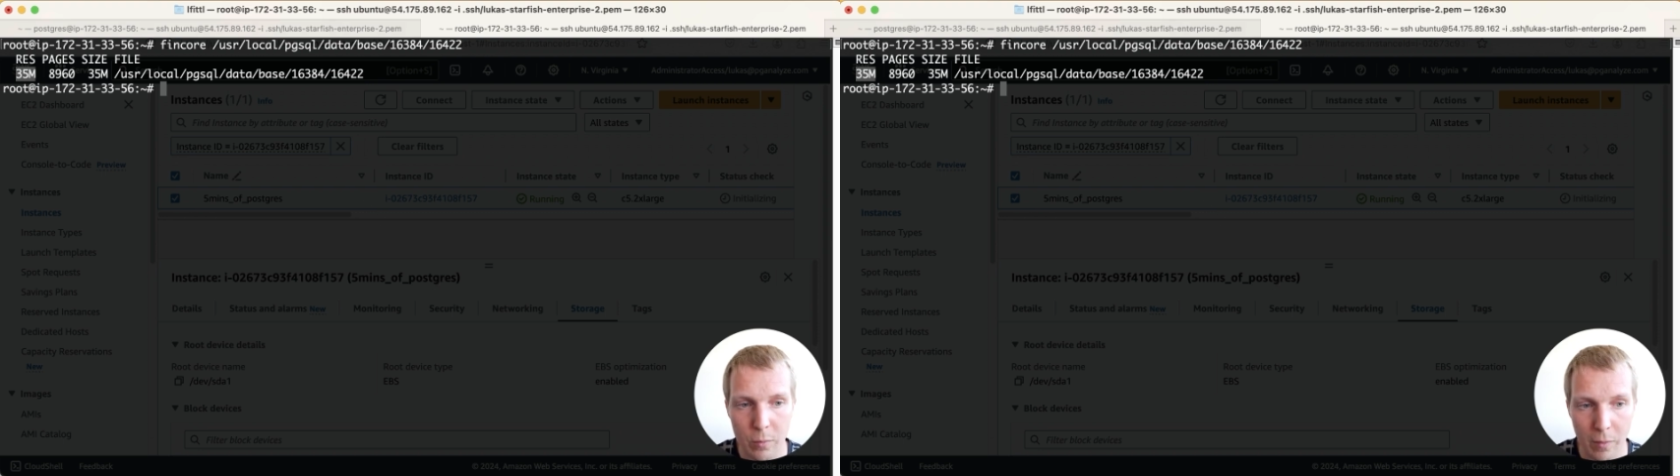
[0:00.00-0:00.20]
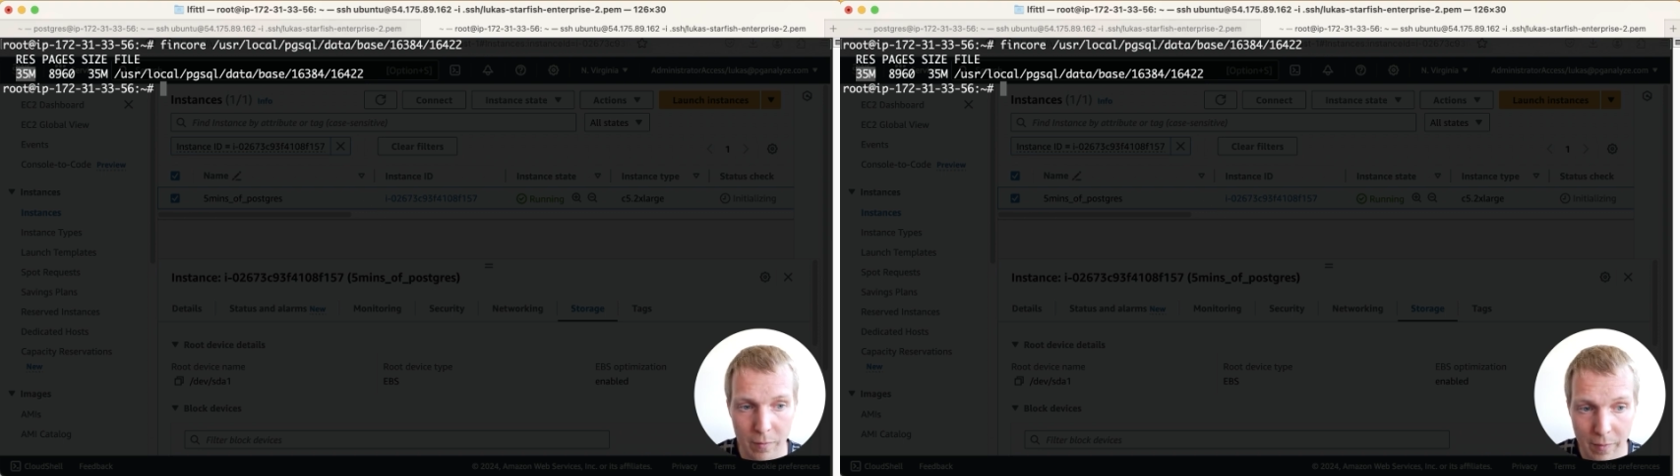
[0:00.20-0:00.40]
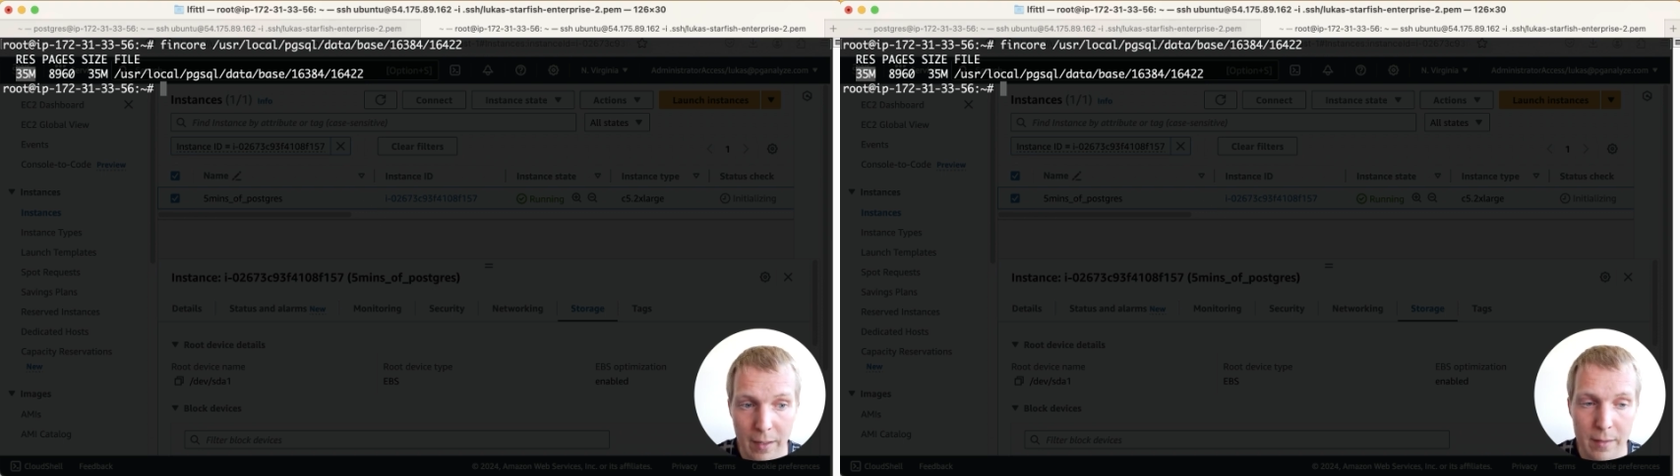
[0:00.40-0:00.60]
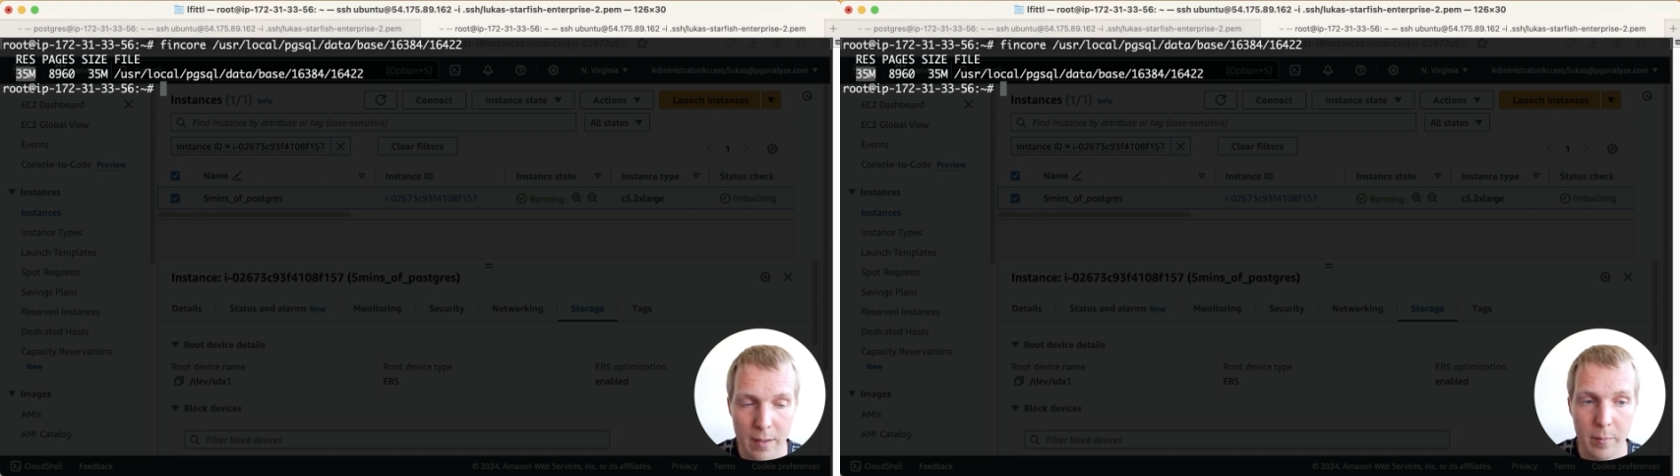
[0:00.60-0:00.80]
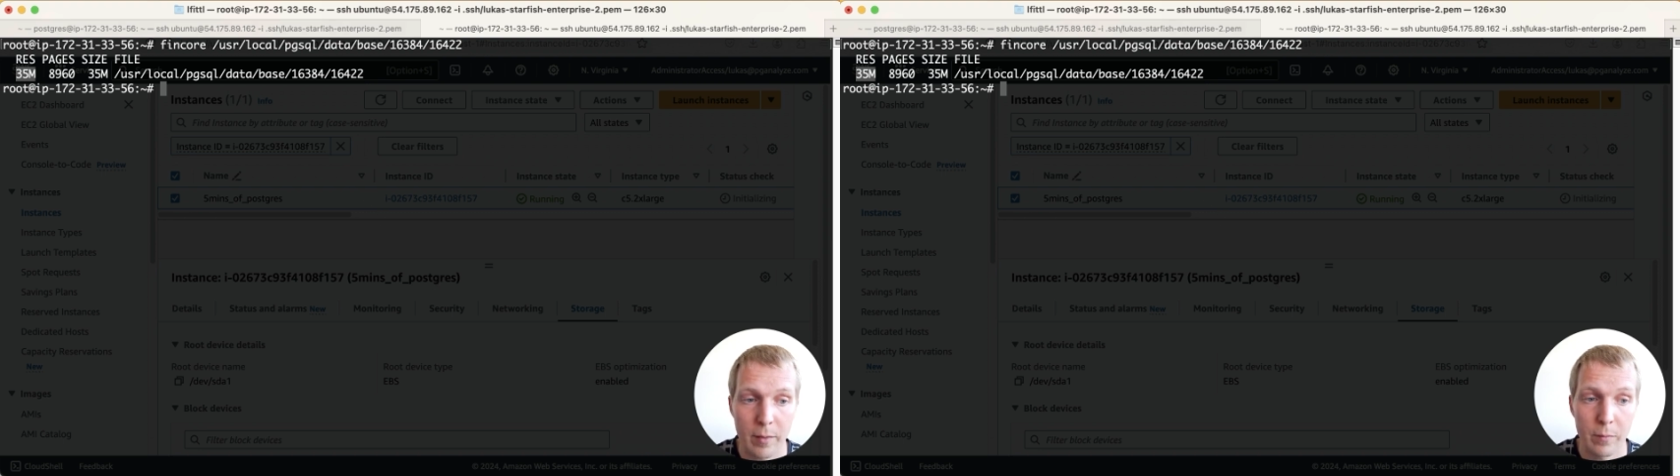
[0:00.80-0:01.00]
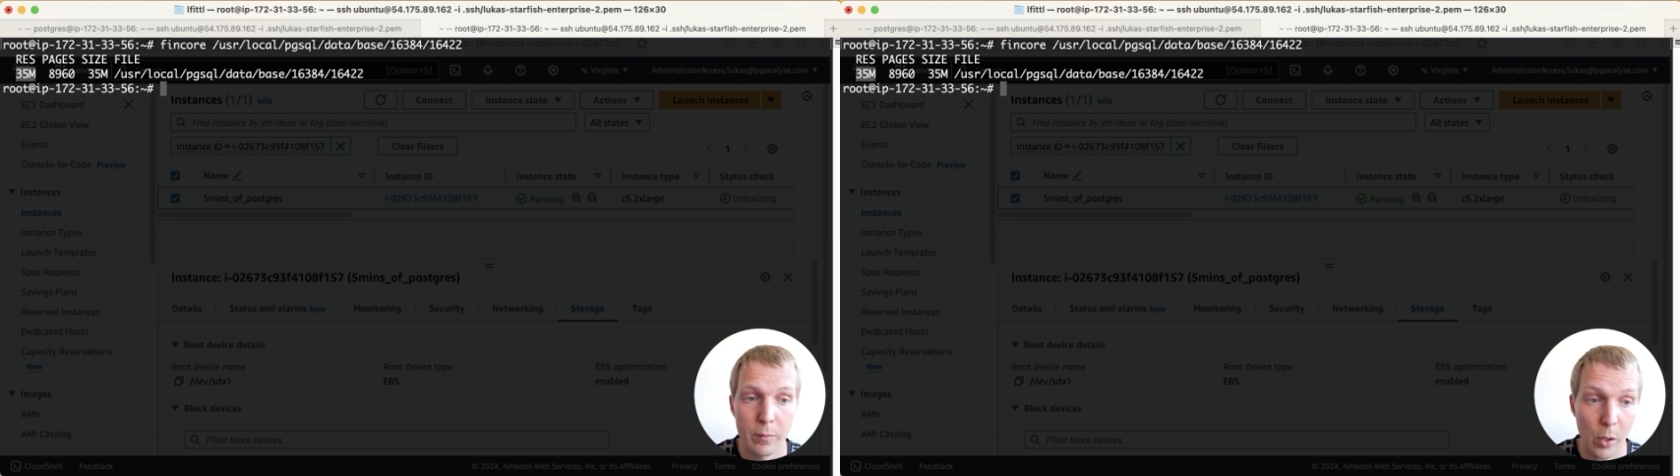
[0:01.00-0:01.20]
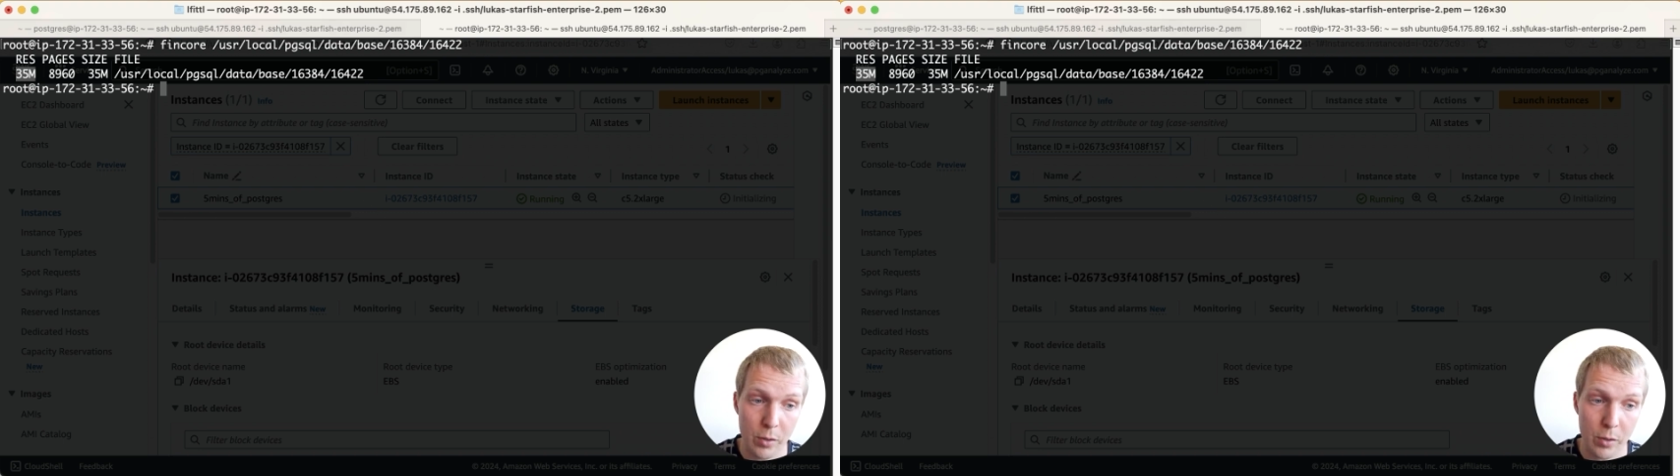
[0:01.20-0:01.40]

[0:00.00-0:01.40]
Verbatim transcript: to evict something not